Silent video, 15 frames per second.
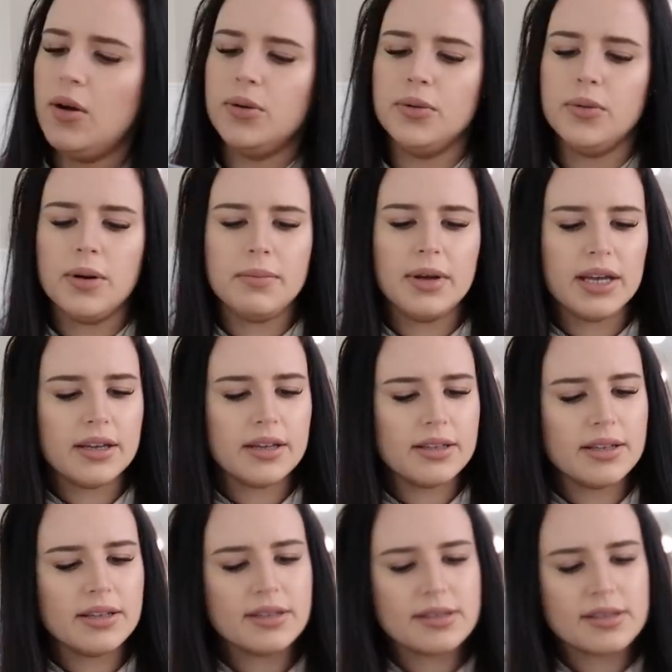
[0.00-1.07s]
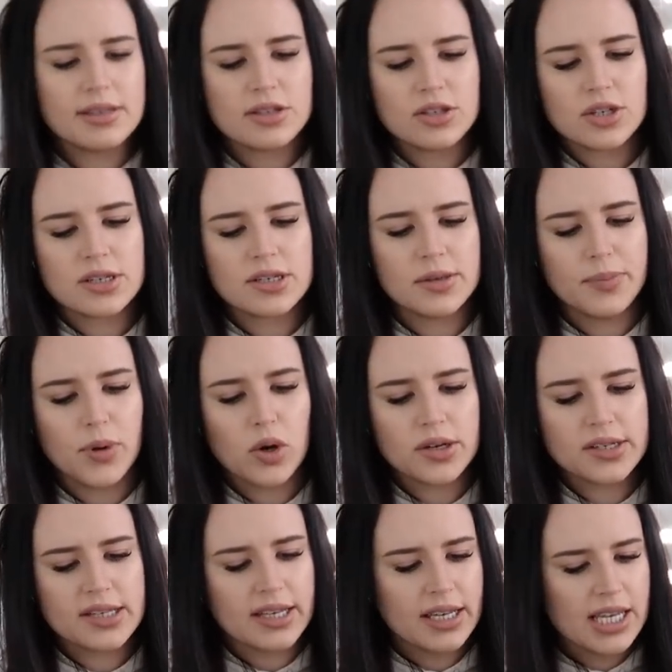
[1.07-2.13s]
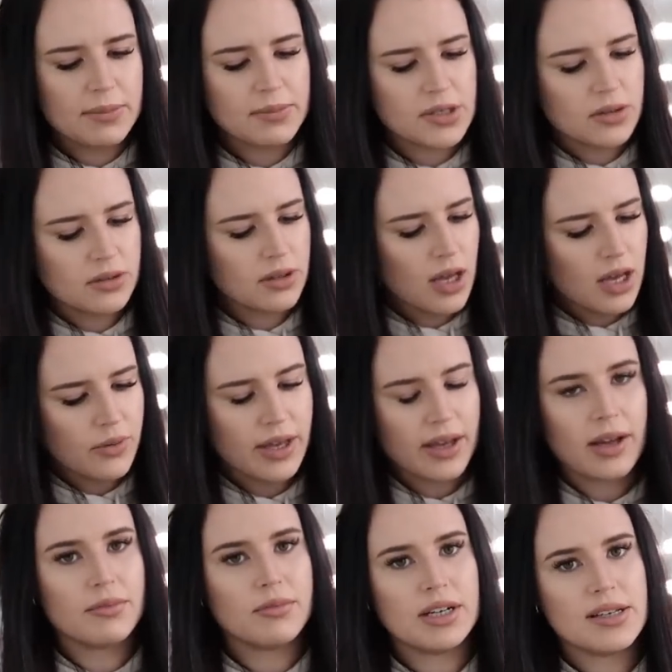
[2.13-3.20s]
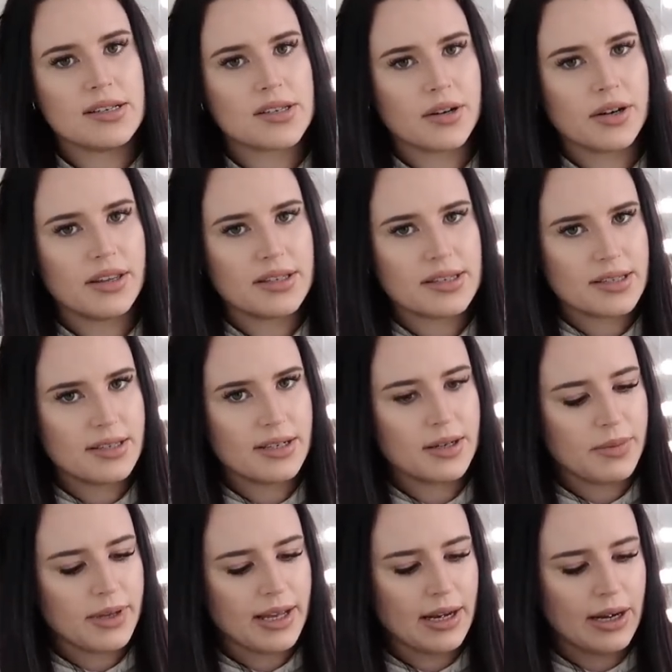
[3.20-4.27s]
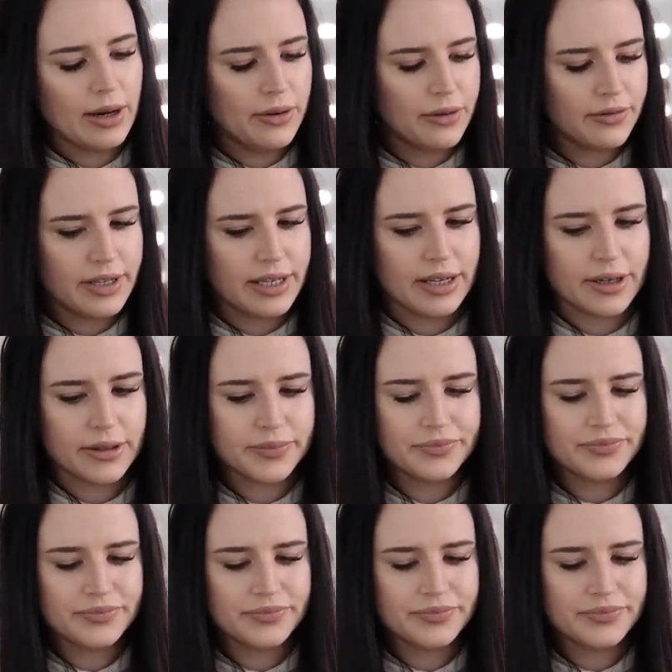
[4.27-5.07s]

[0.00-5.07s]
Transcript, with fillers: Oh my goodness, it's just the box that keeps on going. I'm really sorry, this is going to be a long video.